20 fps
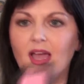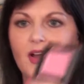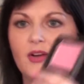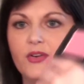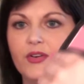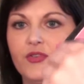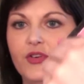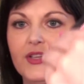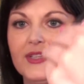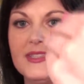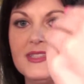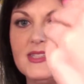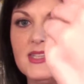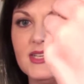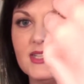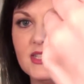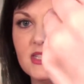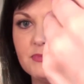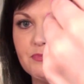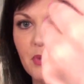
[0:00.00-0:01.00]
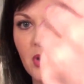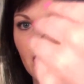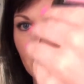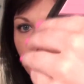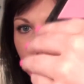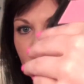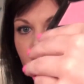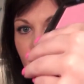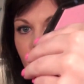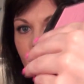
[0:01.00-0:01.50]
I don't know if you can see it
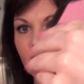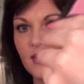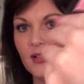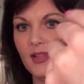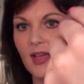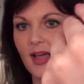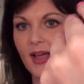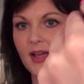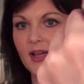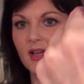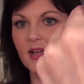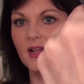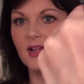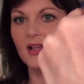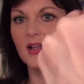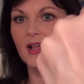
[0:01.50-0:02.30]
sparkling in the light,